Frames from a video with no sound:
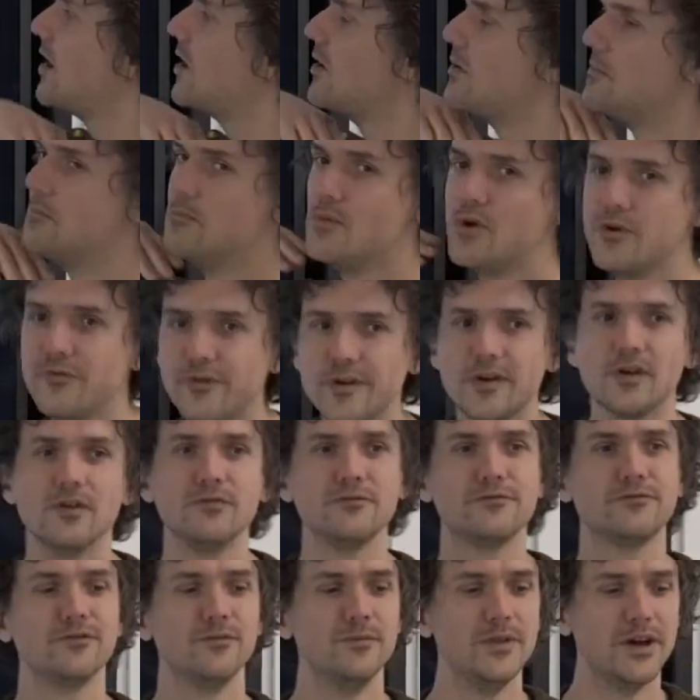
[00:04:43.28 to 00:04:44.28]
Moving
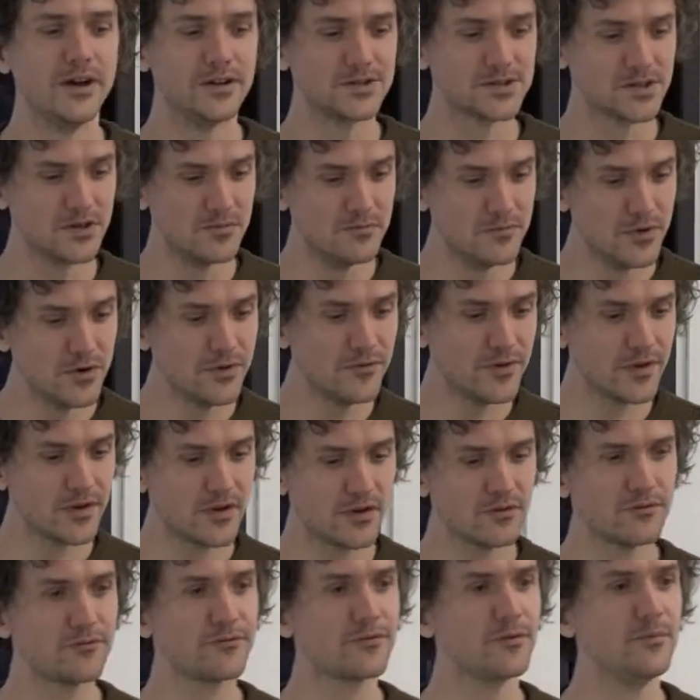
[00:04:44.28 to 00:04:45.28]
on from there, so moving
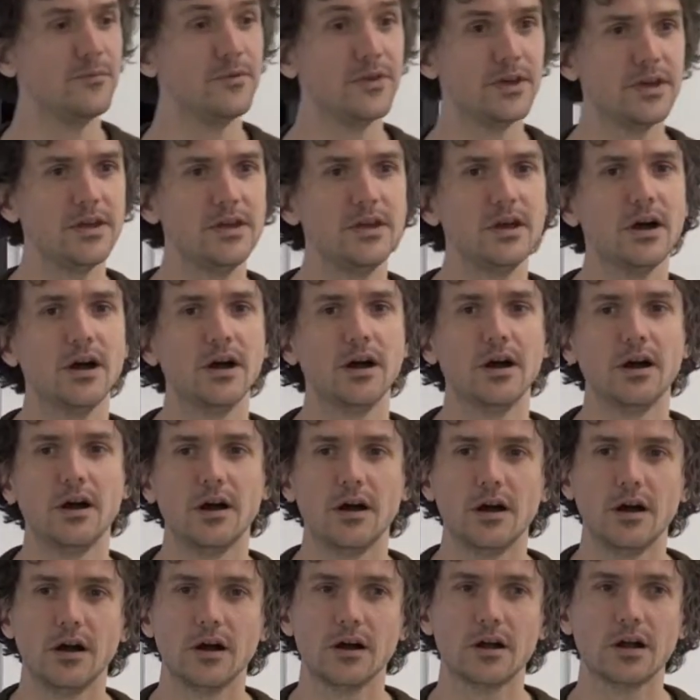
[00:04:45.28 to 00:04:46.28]
on from the
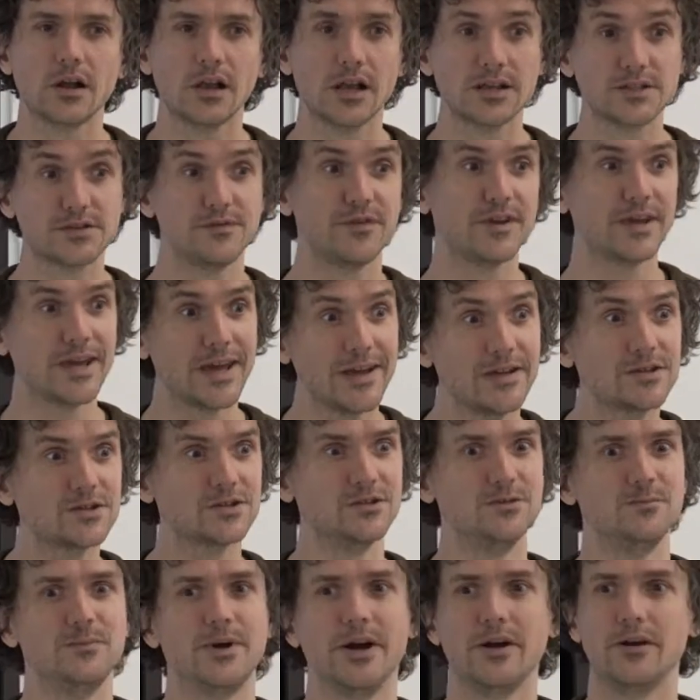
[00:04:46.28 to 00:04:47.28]

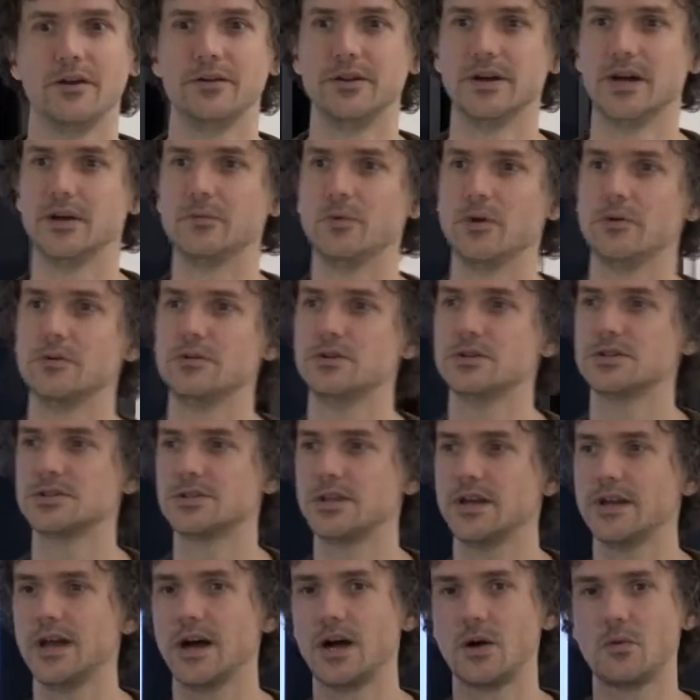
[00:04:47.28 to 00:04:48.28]
classification paradigm where we just
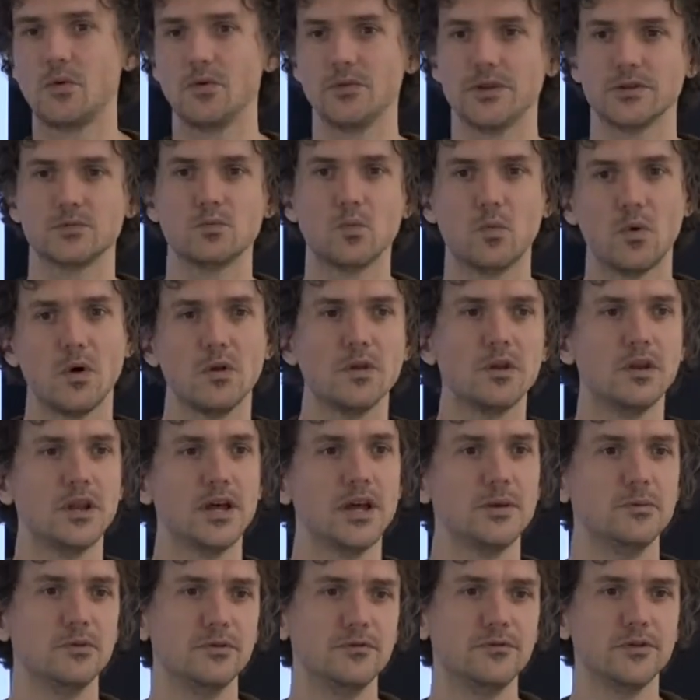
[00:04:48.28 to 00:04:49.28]
say, I want this one
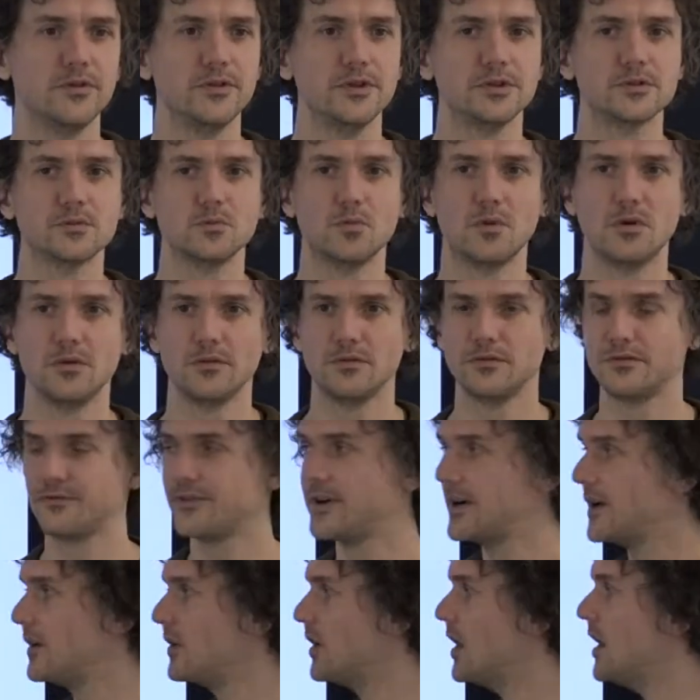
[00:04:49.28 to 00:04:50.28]
label for this one
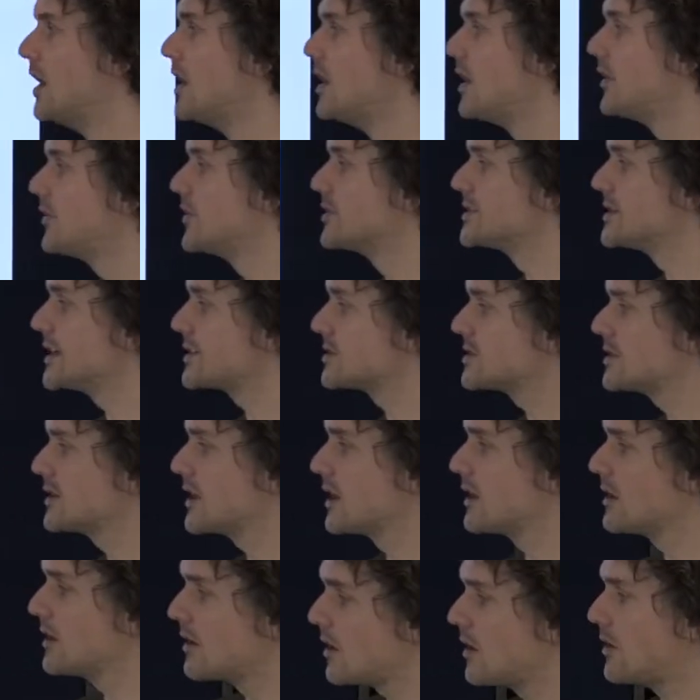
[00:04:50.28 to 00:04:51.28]
file, there's actually
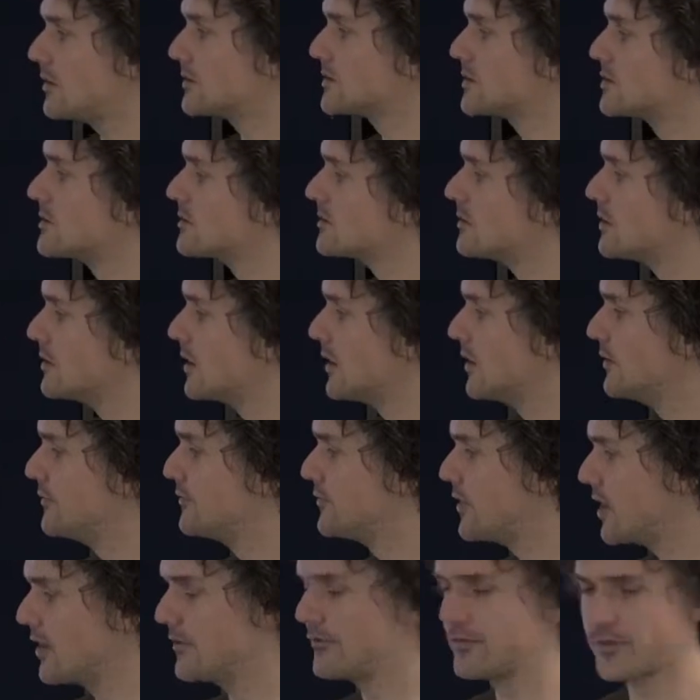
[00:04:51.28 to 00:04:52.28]
a lot
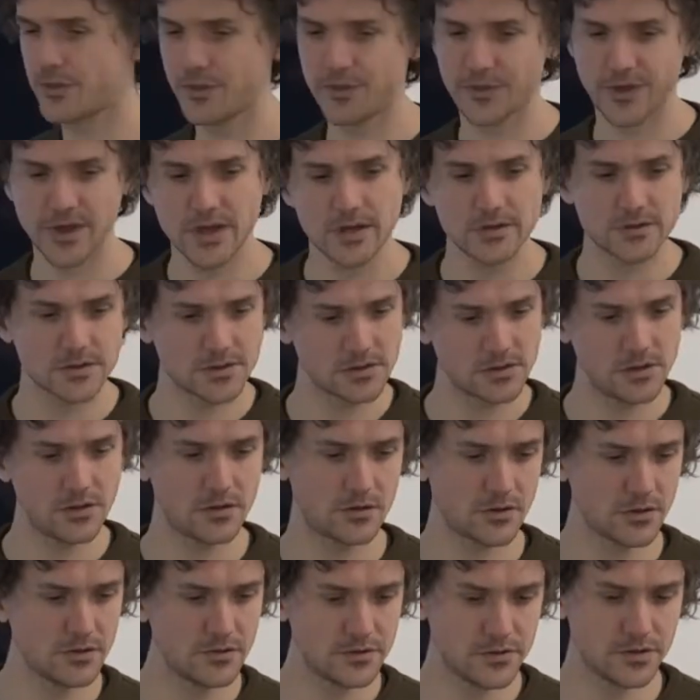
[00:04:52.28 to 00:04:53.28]
of things that you
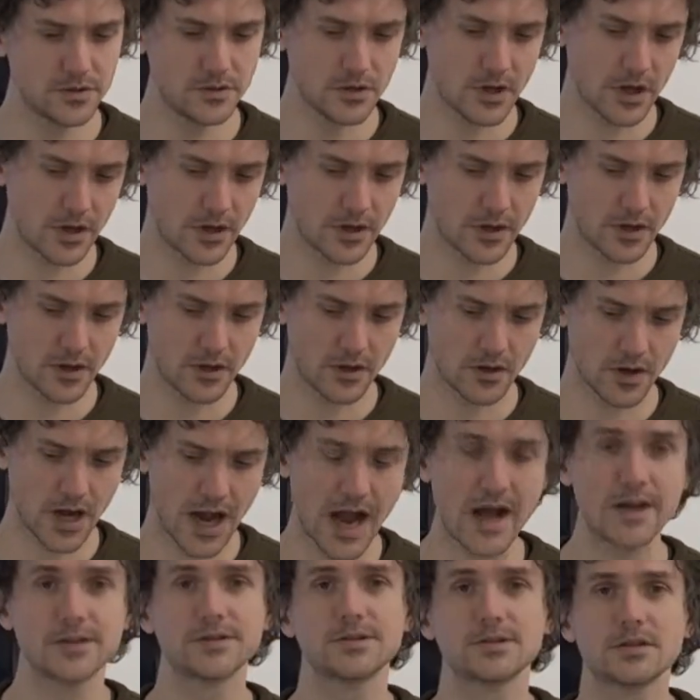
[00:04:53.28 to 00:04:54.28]
can
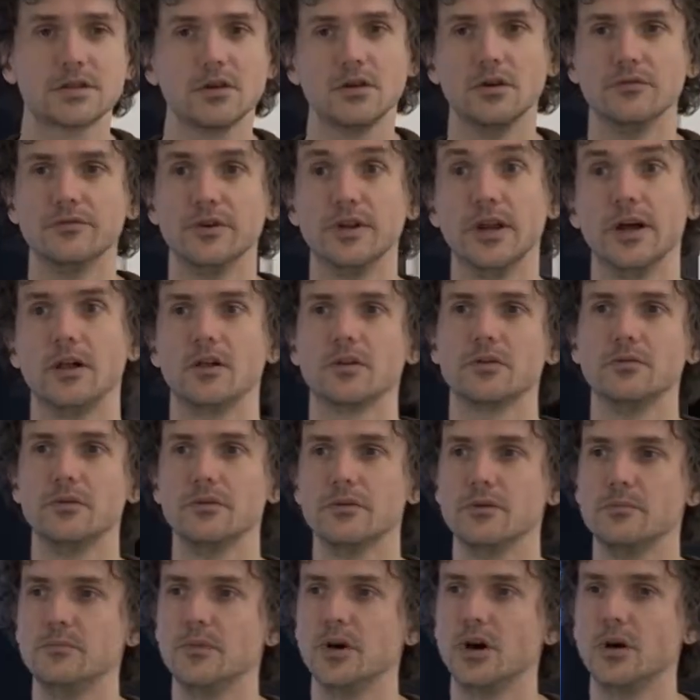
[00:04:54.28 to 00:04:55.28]
ask of an
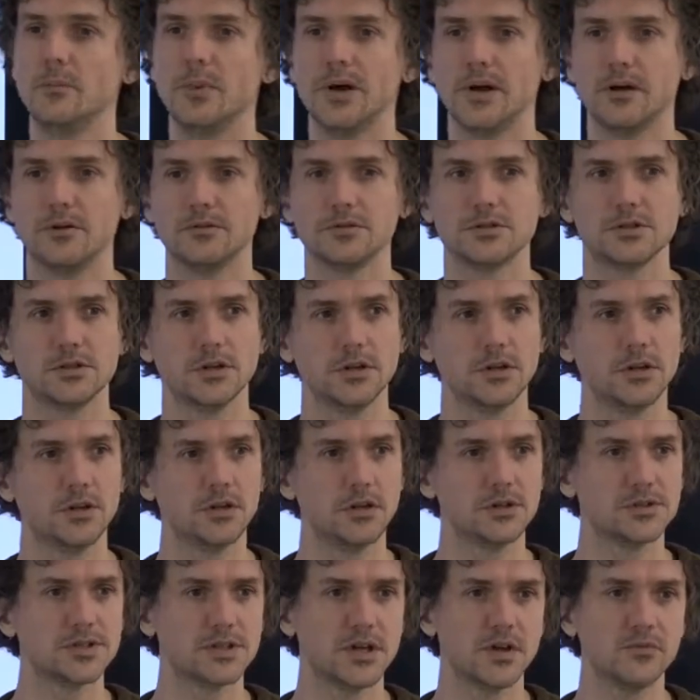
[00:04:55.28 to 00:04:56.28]
algorithm about
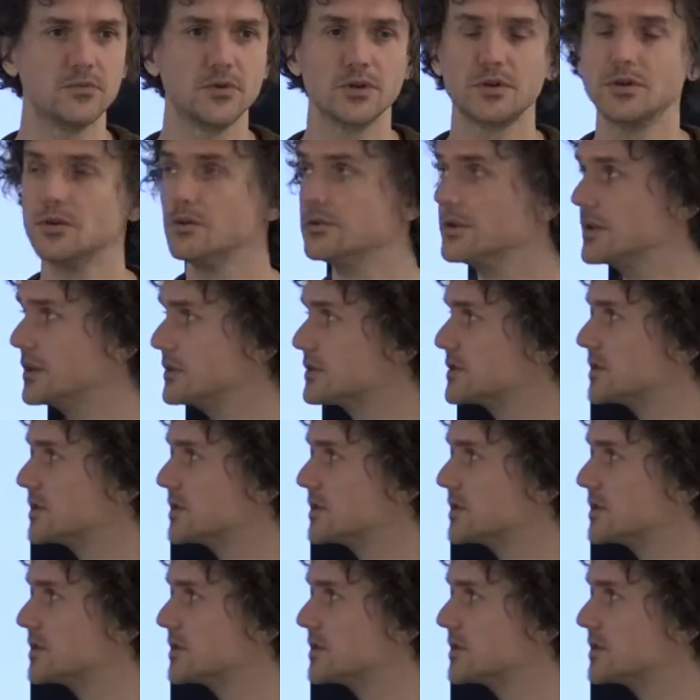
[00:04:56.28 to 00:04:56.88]
a sound recording.